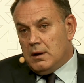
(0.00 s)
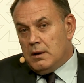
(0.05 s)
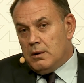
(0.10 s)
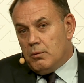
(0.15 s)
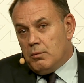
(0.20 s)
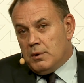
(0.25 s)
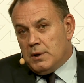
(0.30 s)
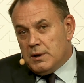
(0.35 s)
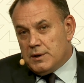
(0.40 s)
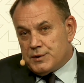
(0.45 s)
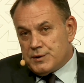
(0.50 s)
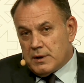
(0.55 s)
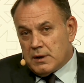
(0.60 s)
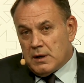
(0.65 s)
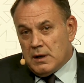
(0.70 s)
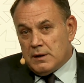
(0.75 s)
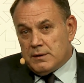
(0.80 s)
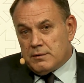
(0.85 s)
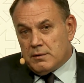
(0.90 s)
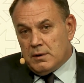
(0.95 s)
We as a
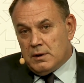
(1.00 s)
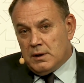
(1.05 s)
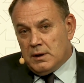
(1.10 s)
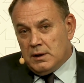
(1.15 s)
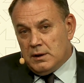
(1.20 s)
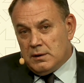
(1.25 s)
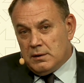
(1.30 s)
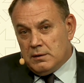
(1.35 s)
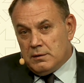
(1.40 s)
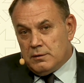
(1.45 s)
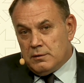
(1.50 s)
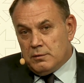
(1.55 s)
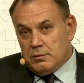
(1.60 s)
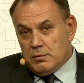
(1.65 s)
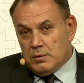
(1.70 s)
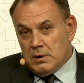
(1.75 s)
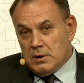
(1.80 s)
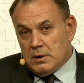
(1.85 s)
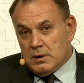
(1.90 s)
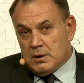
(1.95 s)
country needed
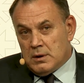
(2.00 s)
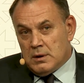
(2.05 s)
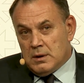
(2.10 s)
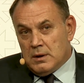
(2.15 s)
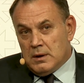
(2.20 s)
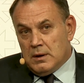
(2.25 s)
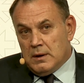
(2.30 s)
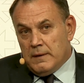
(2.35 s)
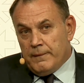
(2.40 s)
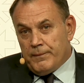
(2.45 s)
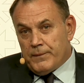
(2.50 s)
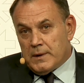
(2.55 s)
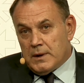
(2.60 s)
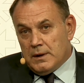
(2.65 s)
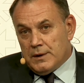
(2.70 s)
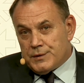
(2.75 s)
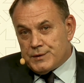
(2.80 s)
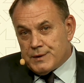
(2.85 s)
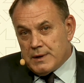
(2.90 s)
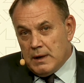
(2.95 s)
to
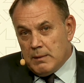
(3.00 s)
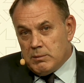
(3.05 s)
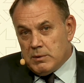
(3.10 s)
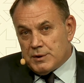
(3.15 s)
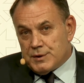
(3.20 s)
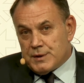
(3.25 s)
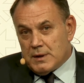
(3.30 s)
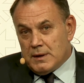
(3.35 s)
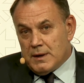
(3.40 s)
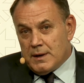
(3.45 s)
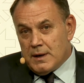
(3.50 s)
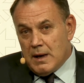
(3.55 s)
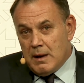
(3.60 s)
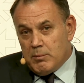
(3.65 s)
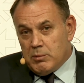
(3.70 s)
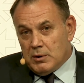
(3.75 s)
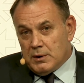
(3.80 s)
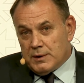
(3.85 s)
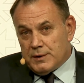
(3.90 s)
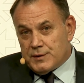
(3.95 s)
establish an
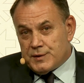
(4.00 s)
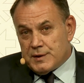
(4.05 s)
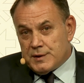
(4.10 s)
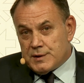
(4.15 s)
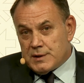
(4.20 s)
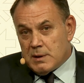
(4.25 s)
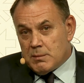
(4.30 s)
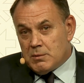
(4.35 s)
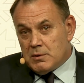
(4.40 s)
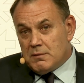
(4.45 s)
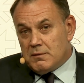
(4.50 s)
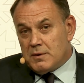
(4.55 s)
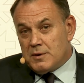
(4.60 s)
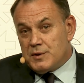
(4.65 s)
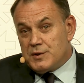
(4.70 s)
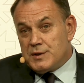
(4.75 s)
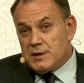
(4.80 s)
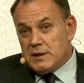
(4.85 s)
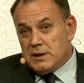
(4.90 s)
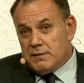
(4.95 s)
elaborate system of
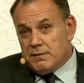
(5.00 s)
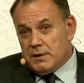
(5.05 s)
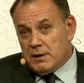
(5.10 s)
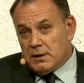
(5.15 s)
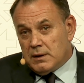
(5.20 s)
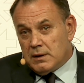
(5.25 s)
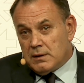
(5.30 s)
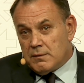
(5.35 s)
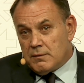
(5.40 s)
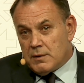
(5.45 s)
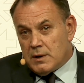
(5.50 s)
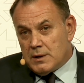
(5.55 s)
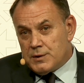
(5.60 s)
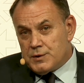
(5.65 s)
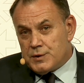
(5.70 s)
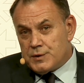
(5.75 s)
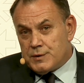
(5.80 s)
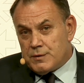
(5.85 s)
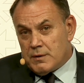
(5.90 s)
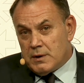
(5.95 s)
receiving and
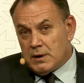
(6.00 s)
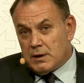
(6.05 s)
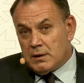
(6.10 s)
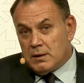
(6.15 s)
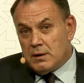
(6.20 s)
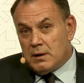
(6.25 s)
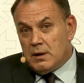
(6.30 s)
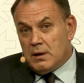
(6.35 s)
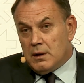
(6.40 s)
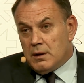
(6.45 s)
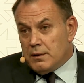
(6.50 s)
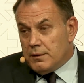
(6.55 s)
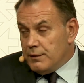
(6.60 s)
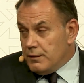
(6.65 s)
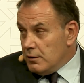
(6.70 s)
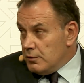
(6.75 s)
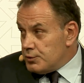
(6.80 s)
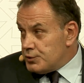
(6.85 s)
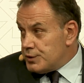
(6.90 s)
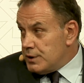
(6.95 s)
registering
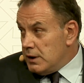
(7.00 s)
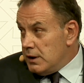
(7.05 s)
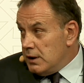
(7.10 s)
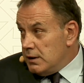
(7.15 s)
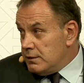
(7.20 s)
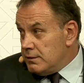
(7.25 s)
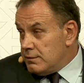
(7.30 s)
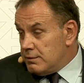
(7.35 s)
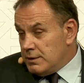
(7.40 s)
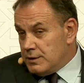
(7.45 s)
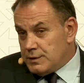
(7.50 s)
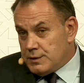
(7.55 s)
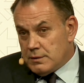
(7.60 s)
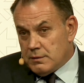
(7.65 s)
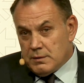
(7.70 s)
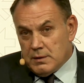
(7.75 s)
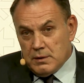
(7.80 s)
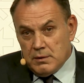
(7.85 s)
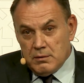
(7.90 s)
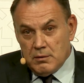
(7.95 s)
those entries to
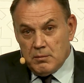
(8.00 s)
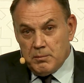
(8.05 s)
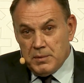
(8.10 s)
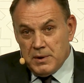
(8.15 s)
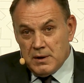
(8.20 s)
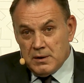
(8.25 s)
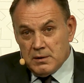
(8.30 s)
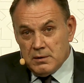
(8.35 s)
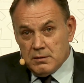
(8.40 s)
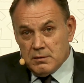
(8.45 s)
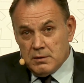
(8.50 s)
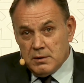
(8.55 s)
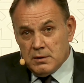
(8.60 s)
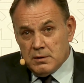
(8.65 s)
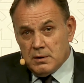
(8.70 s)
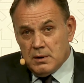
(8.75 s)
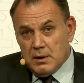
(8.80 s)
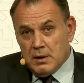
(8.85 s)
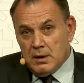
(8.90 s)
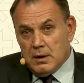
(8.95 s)
the European Union,
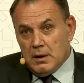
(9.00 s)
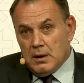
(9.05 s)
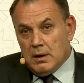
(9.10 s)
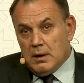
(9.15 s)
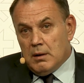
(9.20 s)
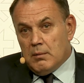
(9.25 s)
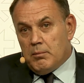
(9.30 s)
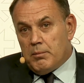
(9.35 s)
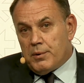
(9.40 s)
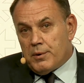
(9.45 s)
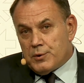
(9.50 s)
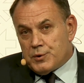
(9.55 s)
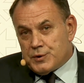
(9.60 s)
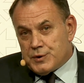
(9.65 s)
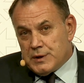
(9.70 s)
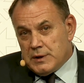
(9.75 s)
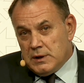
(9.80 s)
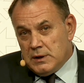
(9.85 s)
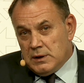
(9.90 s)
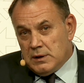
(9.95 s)

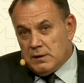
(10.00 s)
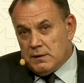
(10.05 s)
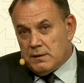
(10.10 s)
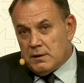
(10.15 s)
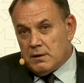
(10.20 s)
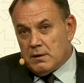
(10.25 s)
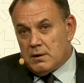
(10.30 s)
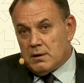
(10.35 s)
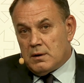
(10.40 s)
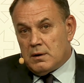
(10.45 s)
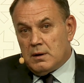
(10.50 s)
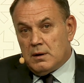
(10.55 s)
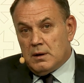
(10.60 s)
proceed their